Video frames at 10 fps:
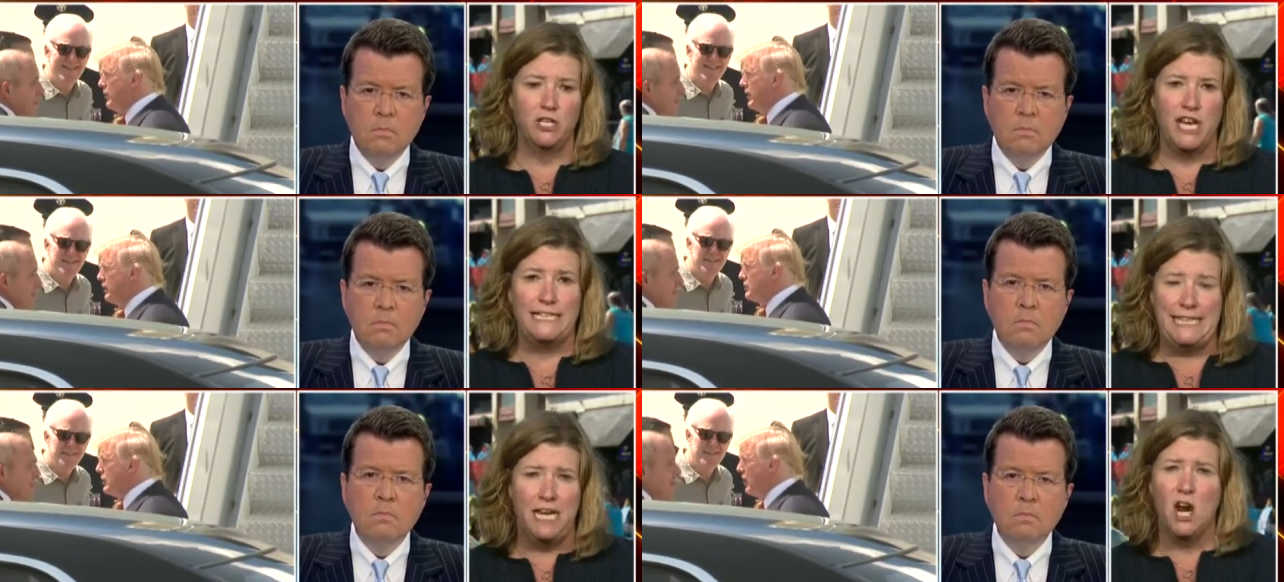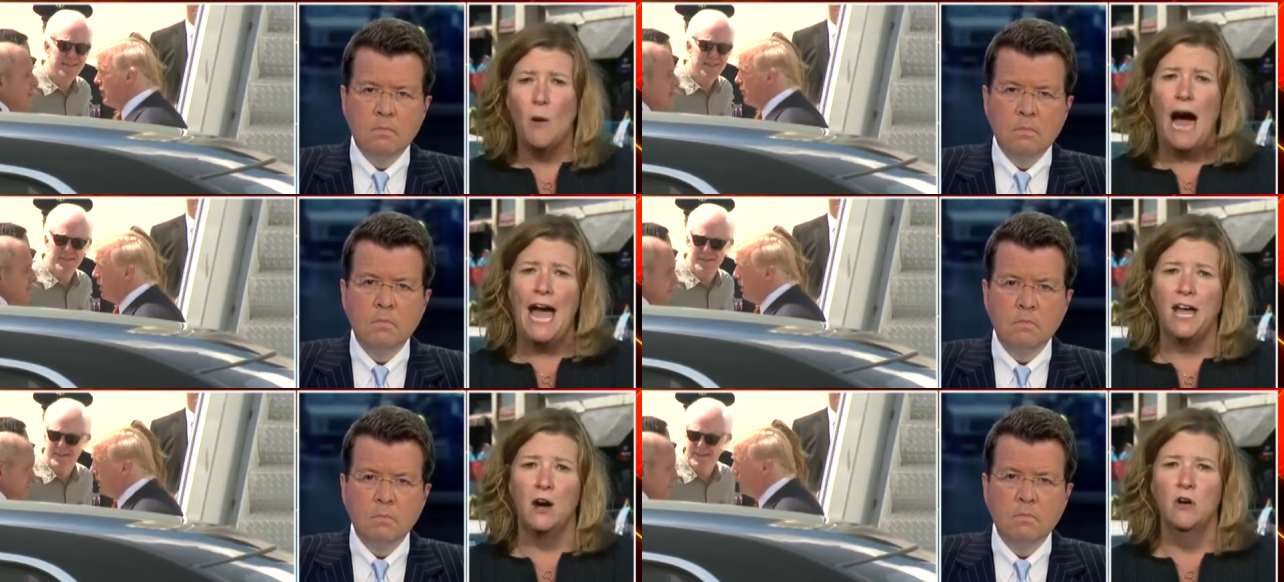Speaker 1: checks in
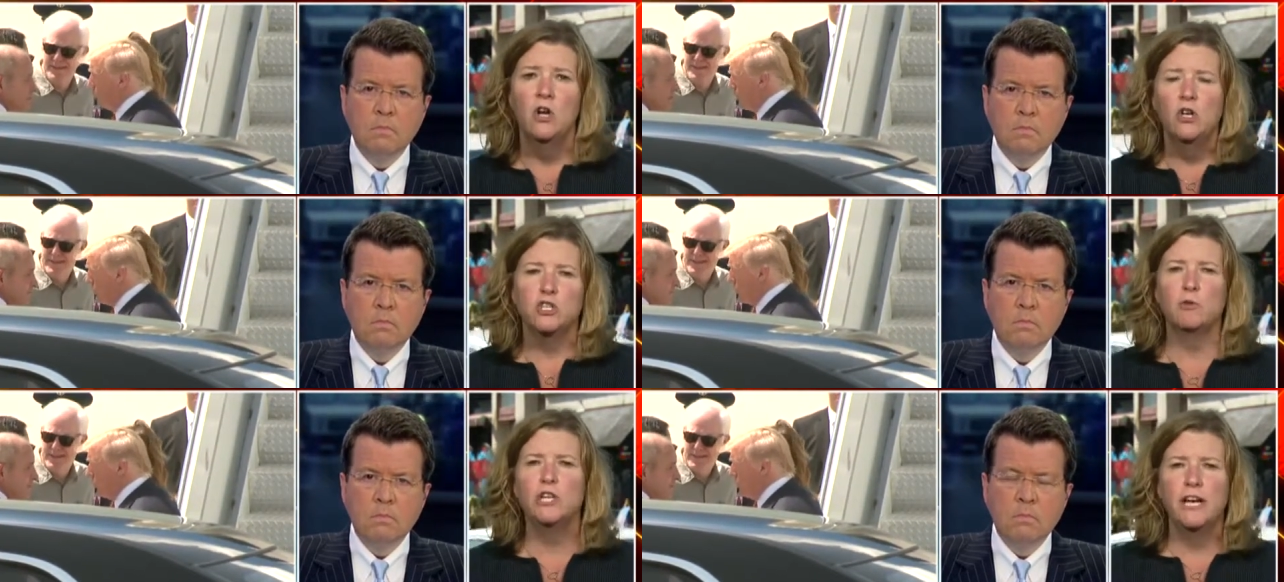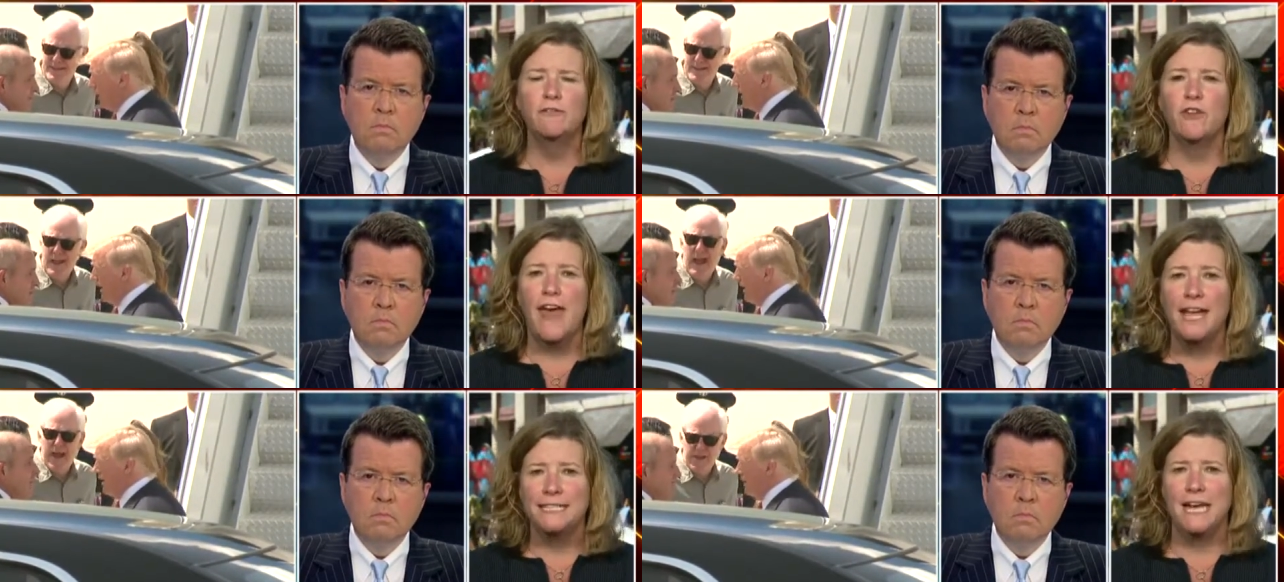Ohio. So we're looking for
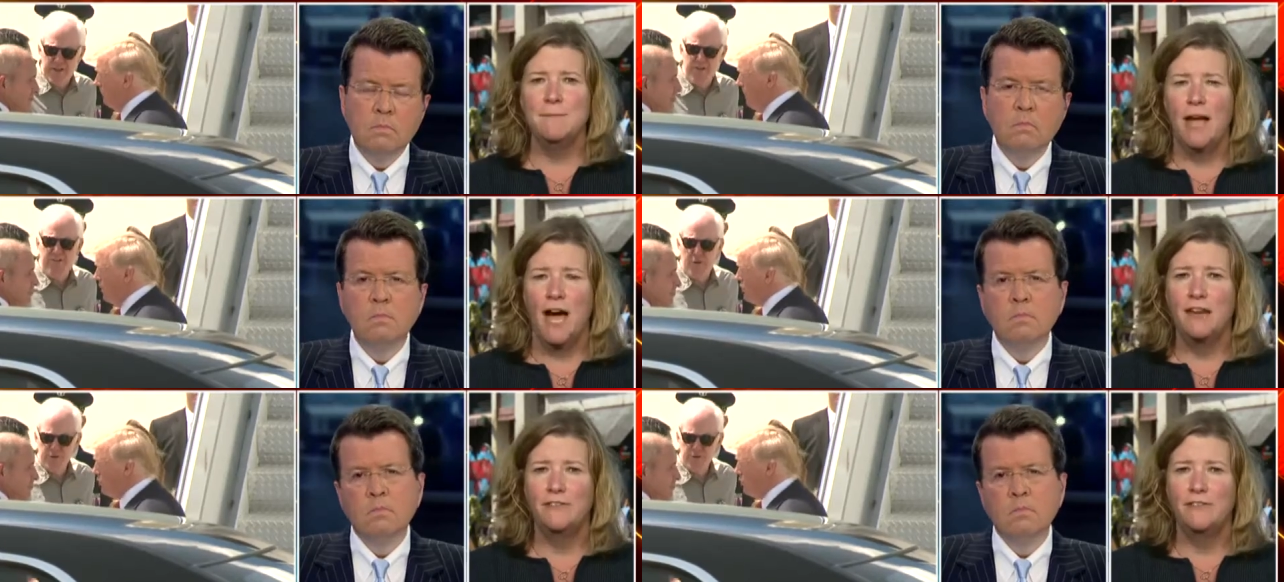that same kind of